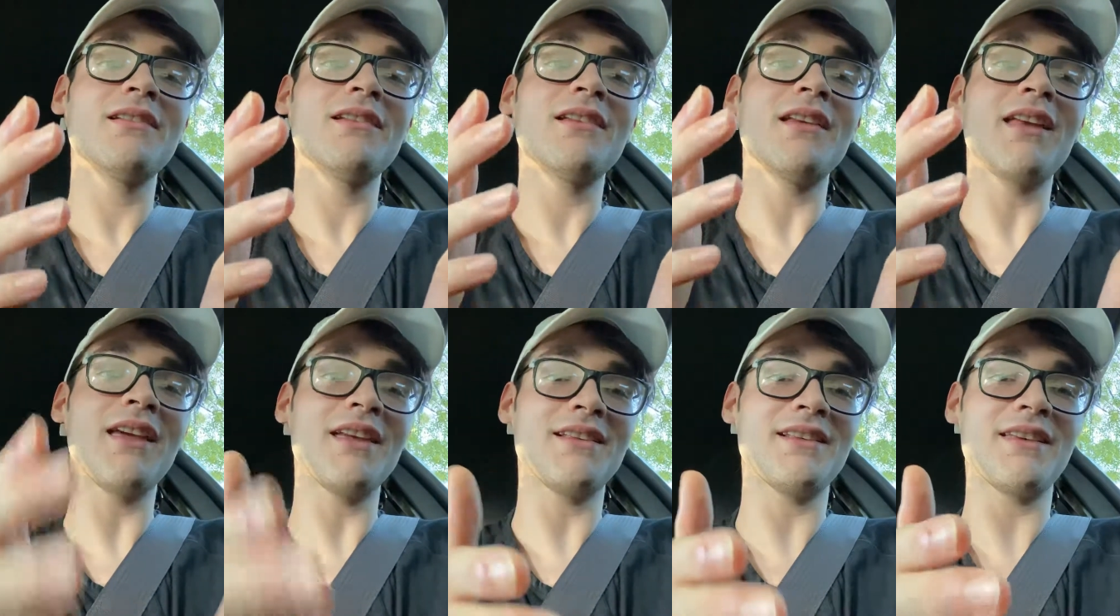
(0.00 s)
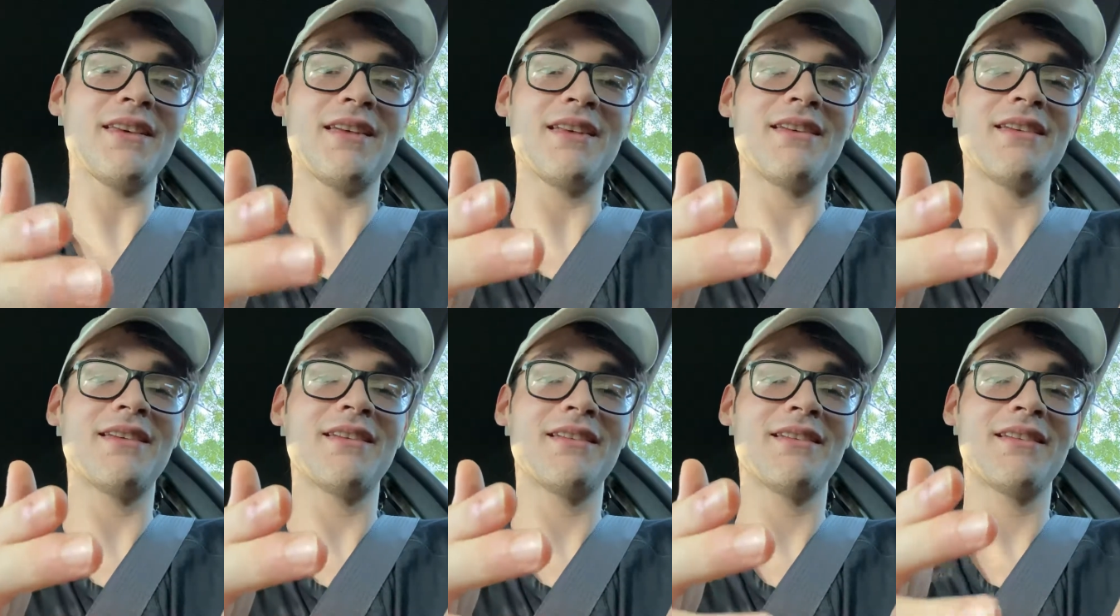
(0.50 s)

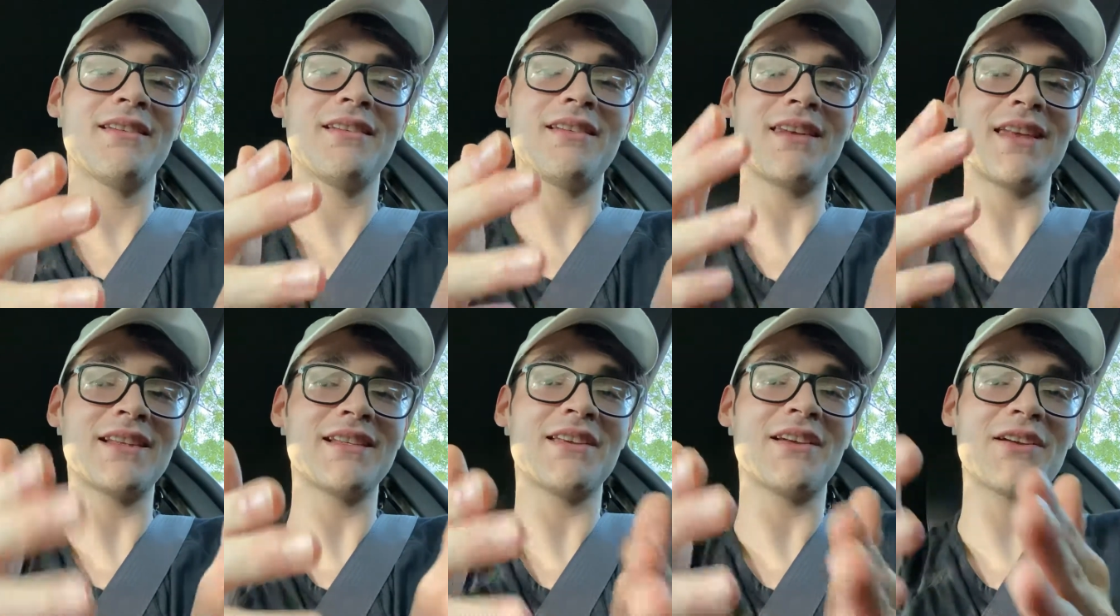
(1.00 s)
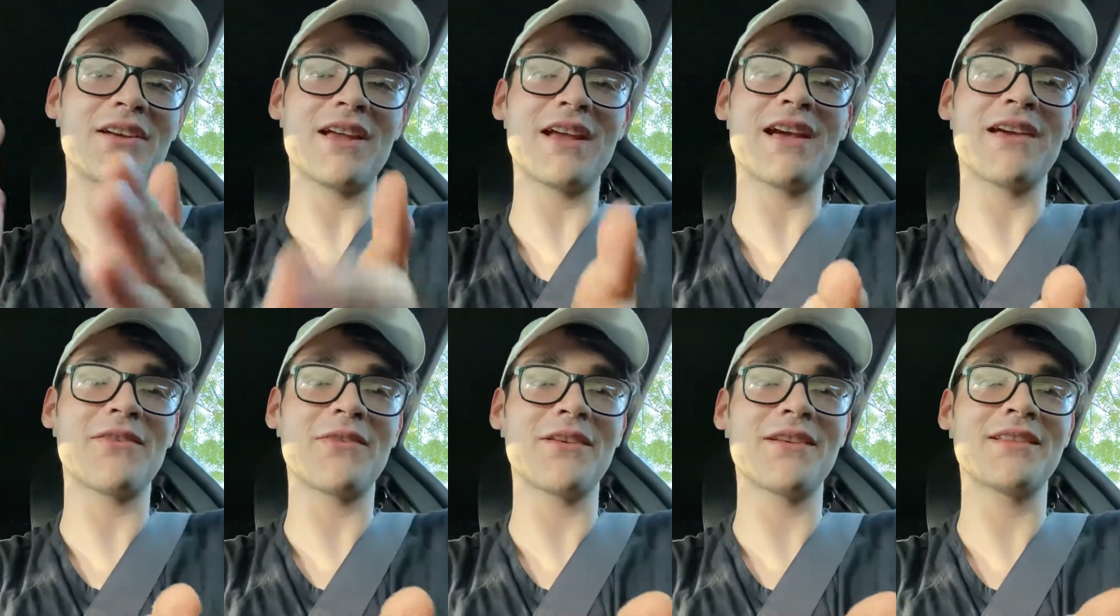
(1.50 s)
18, 1900
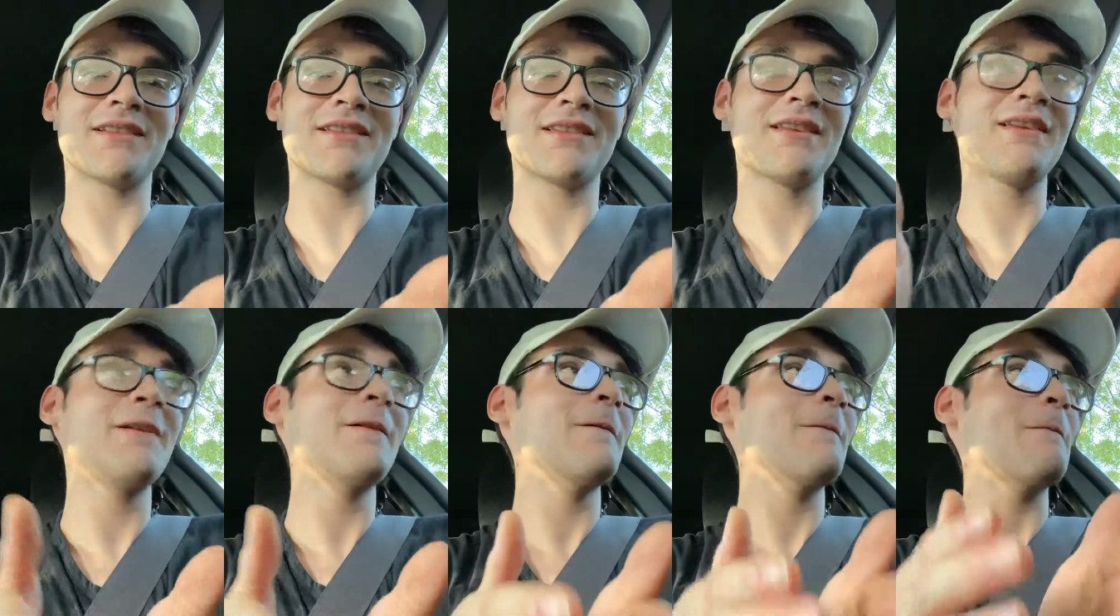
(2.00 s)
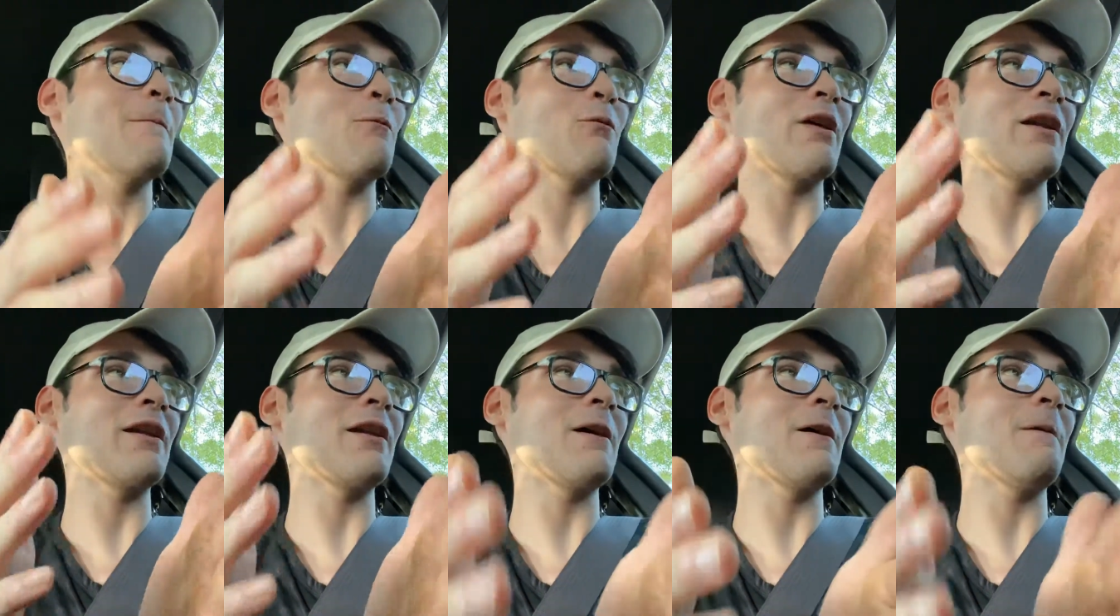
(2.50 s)
calories
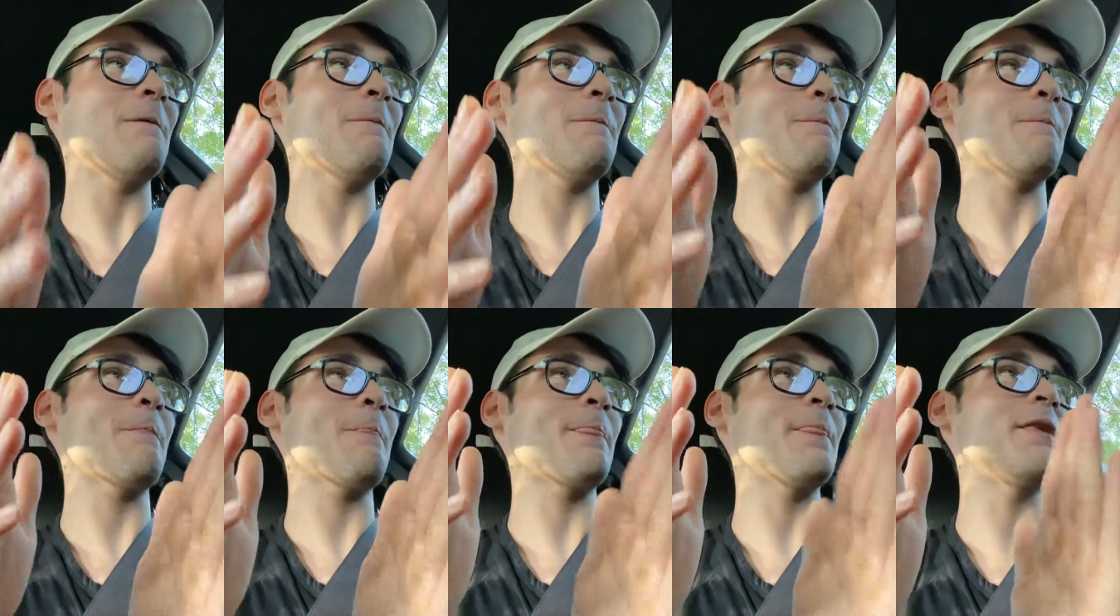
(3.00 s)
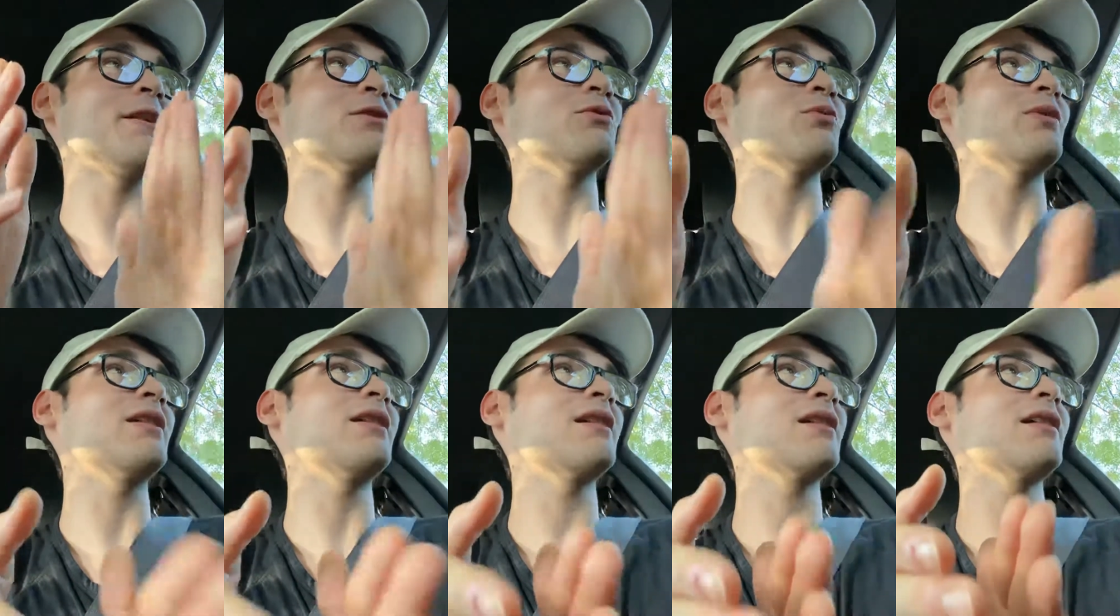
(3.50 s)
right now, this
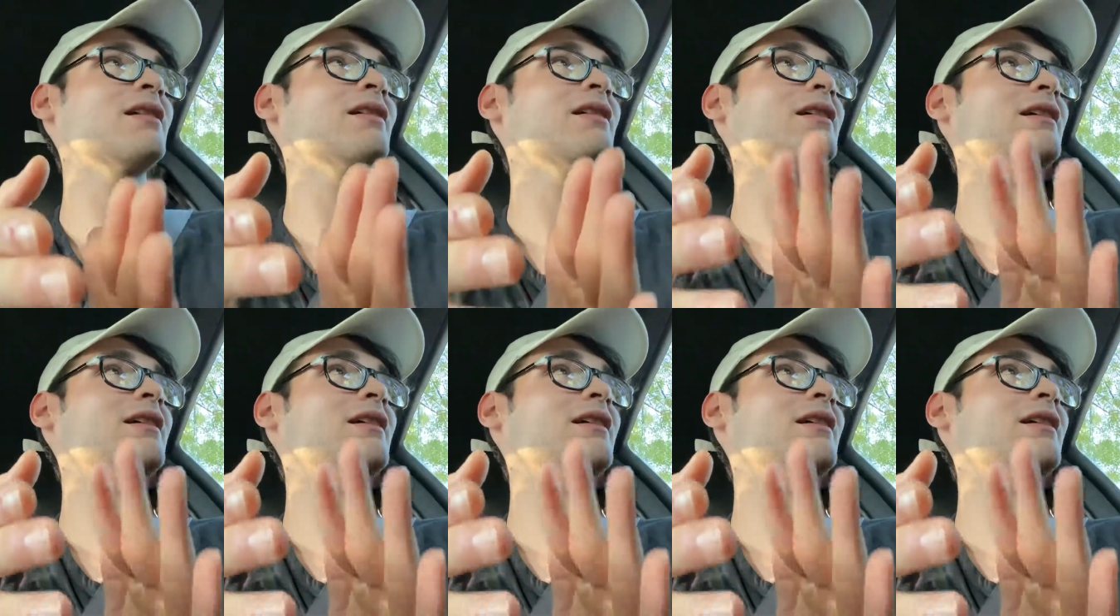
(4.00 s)
week,